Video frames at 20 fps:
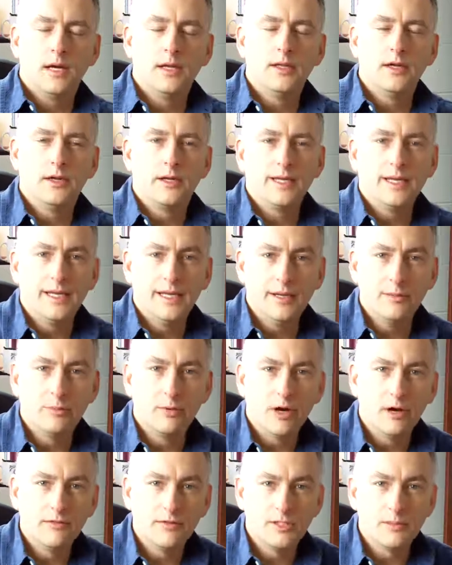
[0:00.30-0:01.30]
Hi there, Canadian
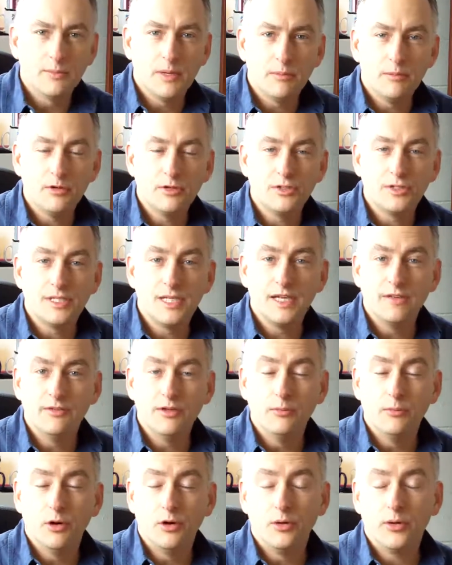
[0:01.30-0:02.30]
Profits members. Dave
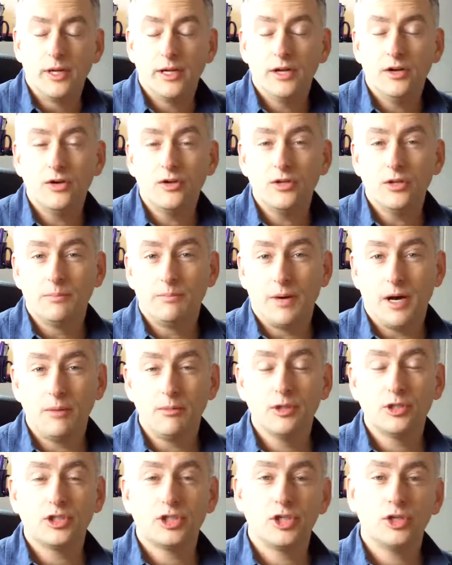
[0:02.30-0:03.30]
DeBow here, the
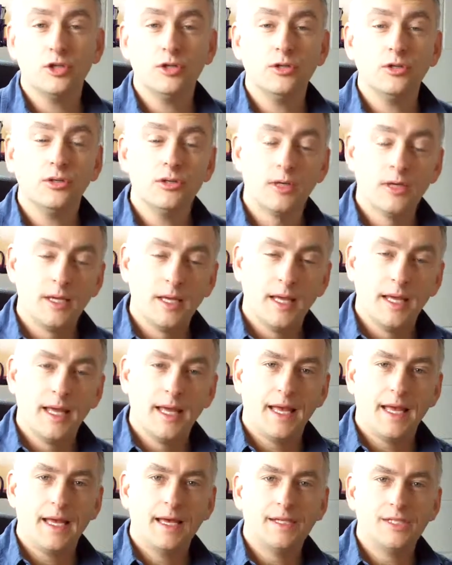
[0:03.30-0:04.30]
publisher,
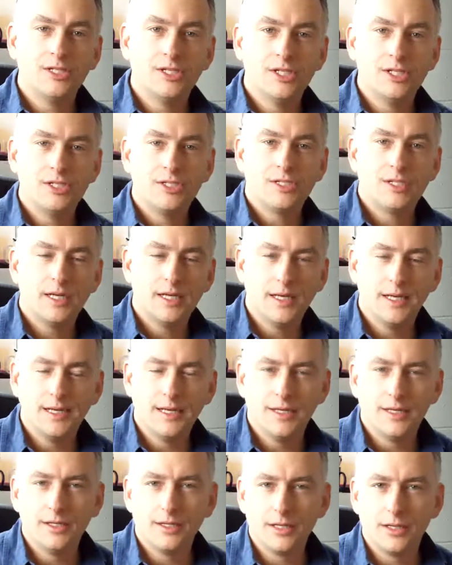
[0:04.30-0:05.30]
and just
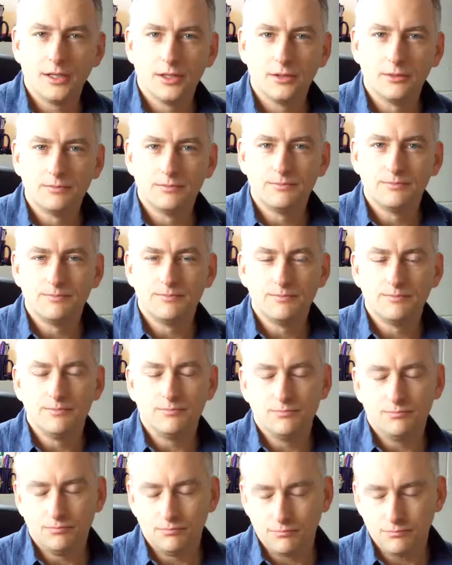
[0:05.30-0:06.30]
a little
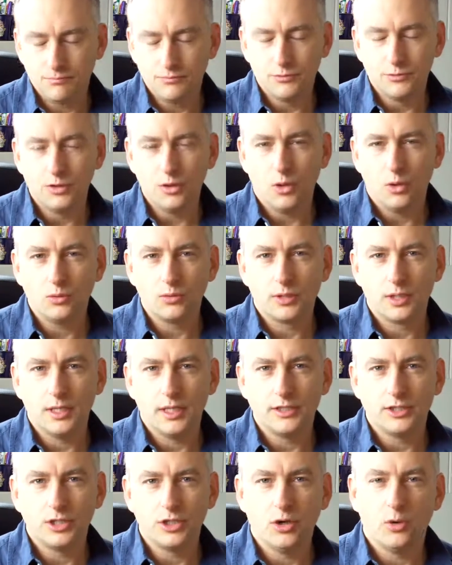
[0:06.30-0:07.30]
note to
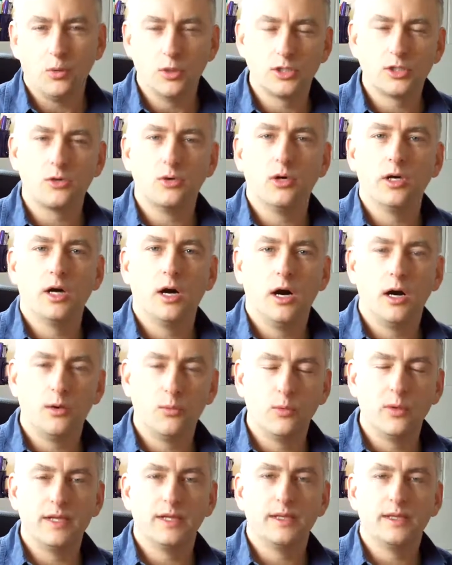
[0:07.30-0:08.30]
let you know what's going
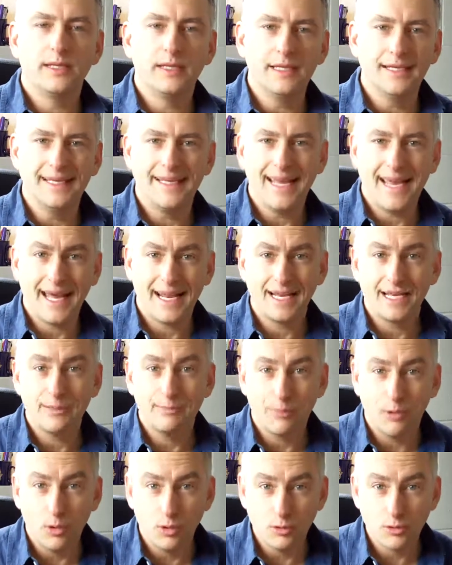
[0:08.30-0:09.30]
on with the
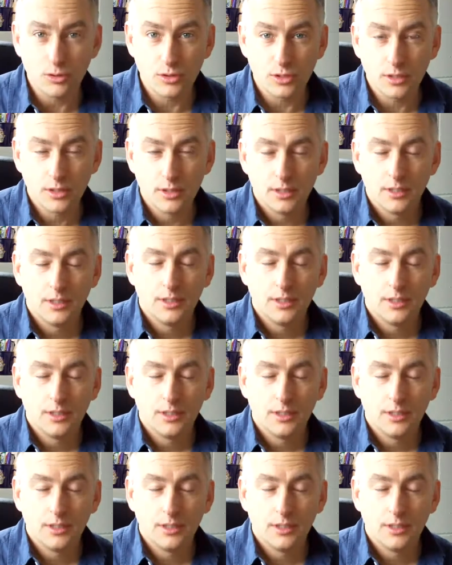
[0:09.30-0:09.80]
Canada Post